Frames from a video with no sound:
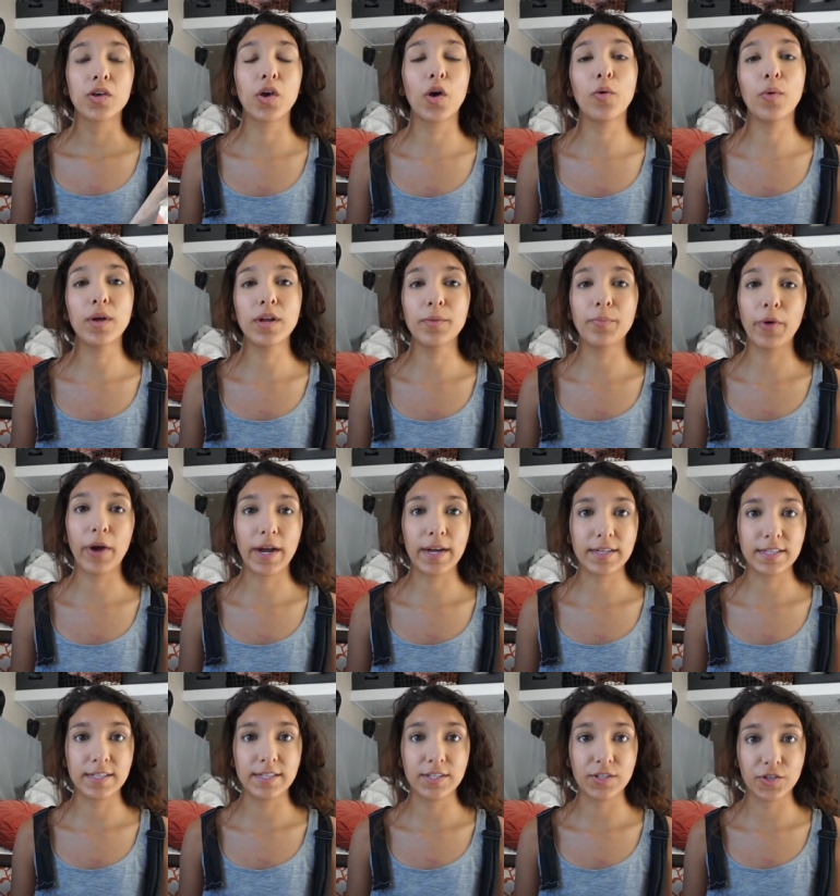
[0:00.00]
Go on a
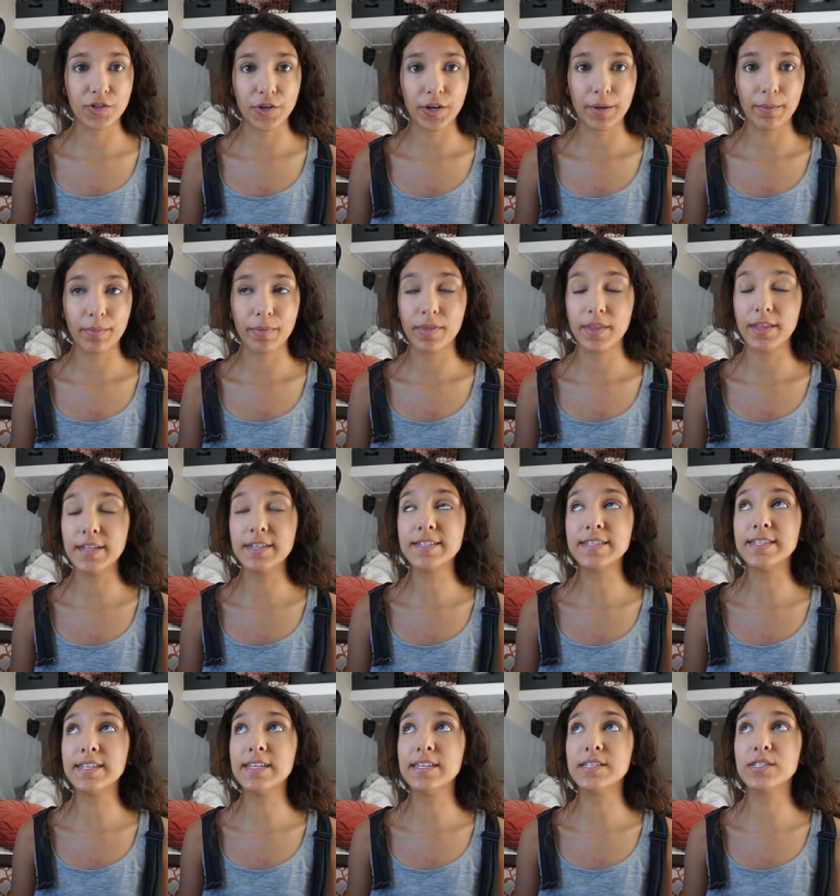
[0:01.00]
practice trip.
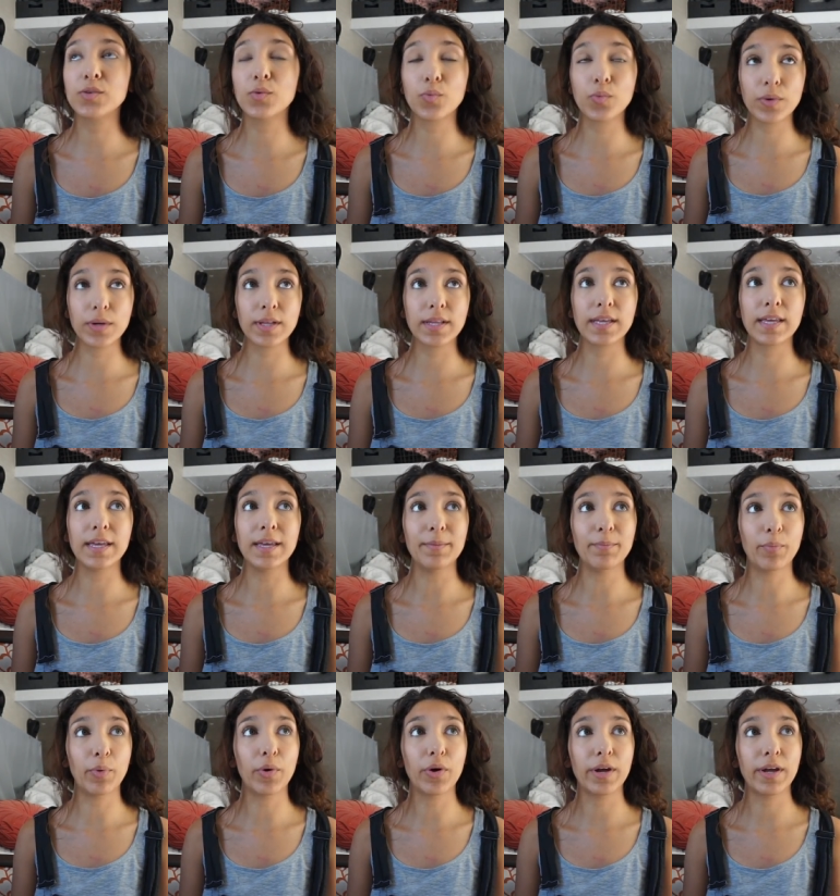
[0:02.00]
This is really
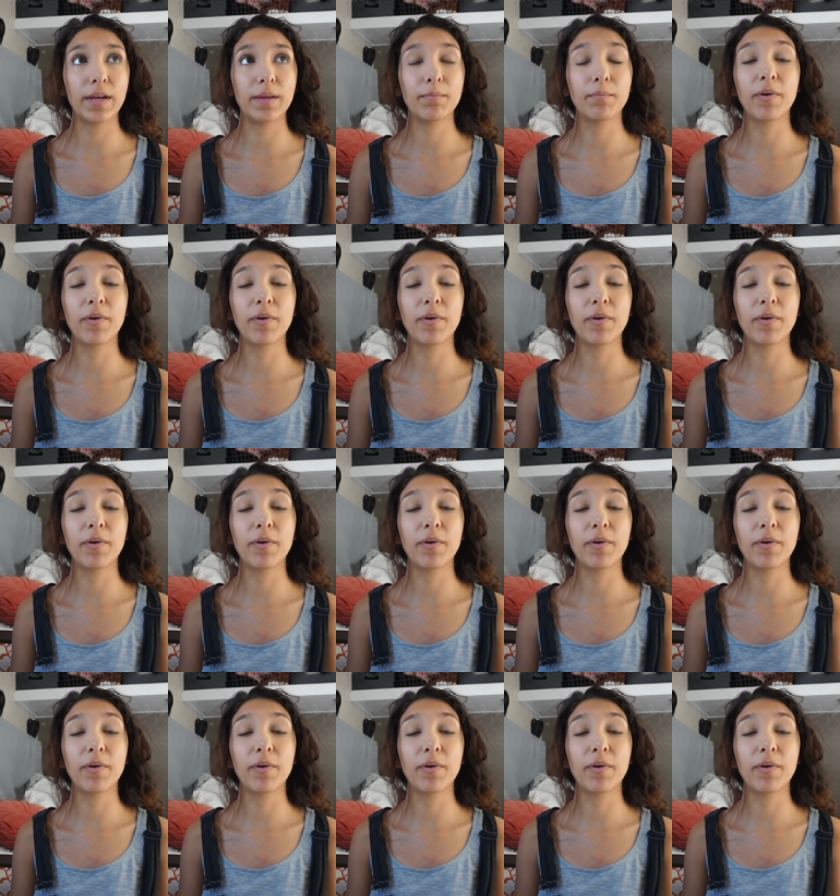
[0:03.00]
important.